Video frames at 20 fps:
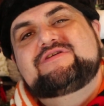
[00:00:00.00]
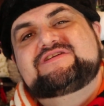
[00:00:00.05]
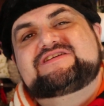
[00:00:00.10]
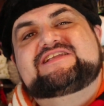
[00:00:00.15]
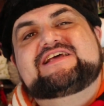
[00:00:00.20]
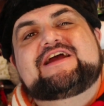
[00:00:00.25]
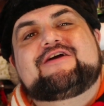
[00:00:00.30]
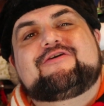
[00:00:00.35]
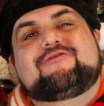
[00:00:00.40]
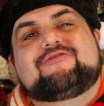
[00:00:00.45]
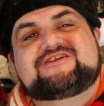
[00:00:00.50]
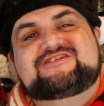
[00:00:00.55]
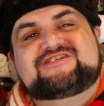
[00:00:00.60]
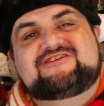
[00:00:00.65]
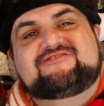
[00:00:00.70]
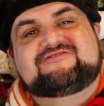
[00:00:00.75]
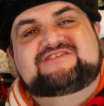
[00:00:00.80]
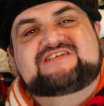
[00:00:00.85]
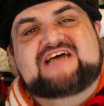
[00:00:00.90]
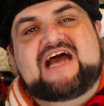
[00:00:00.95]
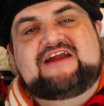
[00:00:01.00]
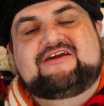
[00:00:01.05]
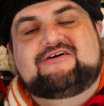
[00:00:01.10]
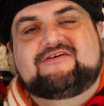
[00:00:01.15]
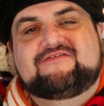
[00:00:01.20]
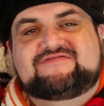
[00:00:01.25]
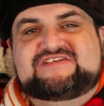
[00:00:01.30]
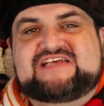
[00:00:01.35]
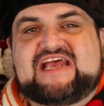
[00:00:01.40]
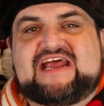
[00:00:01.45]
was the original title
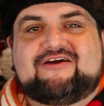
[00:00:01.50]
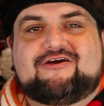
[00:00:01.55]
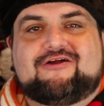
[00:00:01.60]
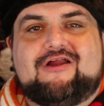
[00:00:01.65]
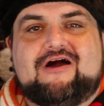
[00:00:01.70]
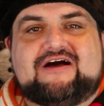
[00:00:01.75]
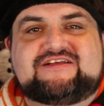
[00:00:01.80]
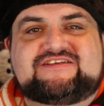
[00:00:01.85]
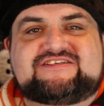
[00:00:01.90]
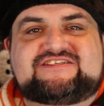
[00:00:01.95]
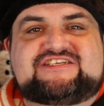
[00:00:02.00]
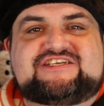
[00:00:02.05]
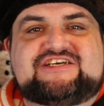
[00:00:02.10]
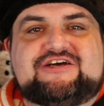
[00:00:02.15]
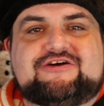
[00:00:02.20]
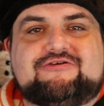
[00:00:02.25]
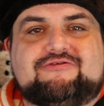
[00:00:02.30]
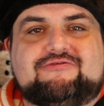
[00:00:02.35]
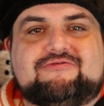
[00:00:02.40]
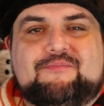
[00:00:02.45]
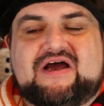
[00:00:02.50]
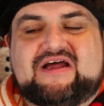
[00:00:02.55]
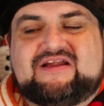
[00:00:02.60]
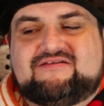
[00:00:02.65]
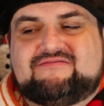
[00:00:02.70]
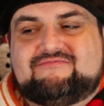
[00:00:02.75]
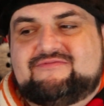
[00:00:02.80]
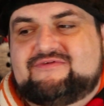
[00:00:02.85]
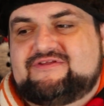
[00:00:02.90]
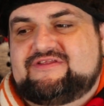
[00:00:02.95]
of Santa Clause two, but
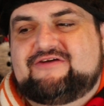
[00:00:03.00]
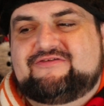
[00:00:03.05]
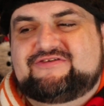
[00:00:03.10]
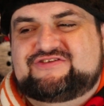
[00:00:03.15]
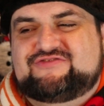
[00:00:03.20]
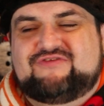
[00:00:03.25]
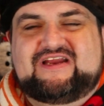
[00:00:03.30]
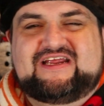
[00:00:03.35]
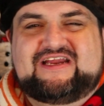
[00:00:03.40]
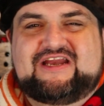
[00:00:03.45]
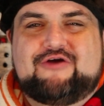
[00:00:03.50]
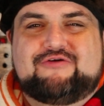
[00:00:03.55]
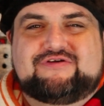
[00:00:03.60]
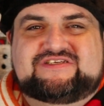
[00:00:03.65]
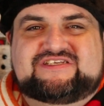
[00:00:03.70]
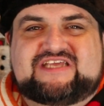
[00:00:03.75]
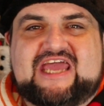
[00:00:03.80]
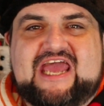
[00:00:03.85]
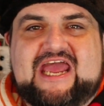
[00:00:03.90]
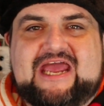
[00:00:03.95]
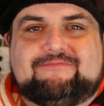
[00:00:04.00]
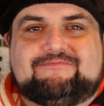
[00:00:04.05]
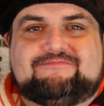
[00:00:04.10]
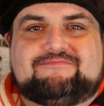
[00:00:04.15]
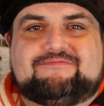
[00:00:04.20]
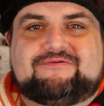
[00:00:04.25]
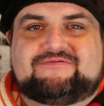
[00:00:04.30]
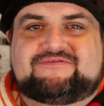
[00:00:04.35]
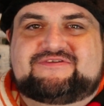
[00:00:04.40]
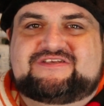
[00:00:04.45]
there was really no escape,
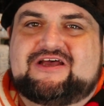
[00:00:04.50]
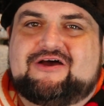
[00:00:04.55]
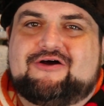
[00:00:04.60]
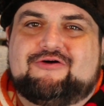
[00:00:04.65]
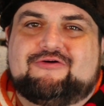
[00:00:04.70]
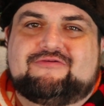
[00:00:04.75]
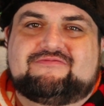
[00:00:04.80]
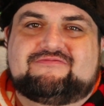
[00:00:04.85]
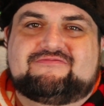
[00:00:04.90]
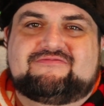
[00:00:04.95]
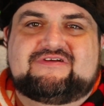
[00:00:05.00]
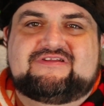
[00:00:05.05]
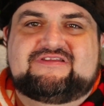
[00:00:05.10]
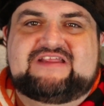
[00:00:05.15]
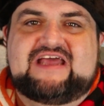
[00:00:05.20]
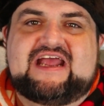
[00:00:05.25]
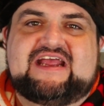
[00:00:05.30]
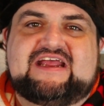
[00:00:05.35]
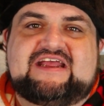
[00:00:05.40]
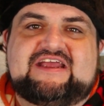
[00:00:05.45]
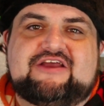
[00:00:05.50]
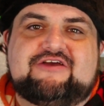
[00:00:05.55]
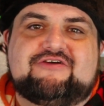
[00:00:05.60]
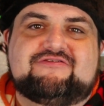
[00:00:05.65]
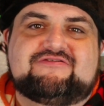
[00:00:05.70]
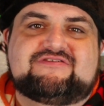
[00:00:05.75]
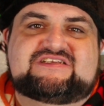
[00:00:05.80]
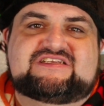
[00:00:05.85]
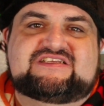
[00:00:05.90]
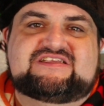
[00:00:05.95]
so they
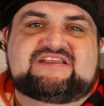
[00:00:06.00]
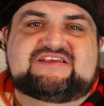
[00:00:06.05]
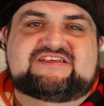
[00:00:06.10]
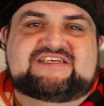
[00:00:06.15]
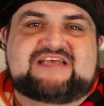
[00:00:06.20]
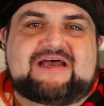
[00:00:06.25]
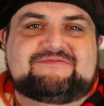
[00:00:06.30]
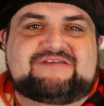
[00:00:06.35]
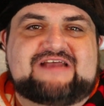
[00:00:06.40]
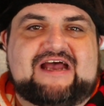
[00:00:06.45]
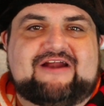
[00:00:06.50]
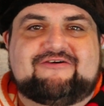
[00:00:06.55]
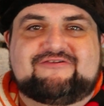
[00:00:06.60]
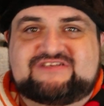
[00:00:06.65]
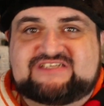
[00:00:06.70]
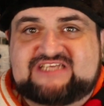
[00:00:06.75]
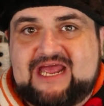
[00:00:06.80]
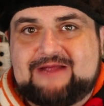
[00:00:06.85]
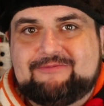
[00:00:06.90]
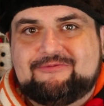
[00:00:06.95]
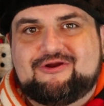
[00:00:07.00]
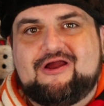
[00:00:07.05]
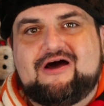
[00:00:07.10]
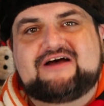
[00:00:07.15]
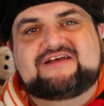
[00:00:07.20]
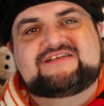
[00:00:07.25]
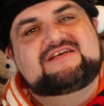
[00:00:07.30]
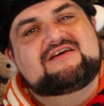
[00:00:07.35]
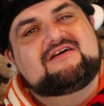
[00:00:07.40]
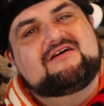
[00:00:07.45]
used the subtitle Escape
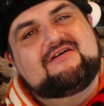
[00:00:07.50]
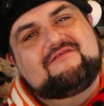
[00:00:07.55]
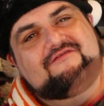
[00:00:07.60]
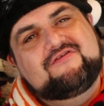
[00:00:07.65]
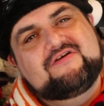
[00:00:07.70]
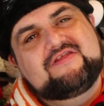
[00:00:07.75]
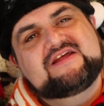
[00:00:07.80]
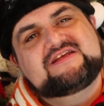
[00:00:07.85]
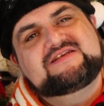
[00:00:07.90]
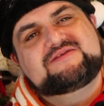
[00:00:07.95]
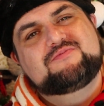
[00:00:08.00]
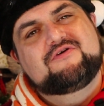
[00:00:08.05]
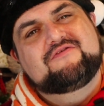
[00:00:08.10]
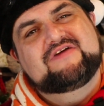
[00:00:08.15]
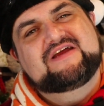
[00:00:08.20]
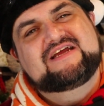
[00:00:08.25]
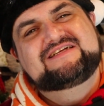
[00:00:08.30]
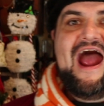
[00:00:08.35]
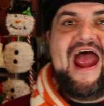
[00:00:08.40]
Clause for this movie.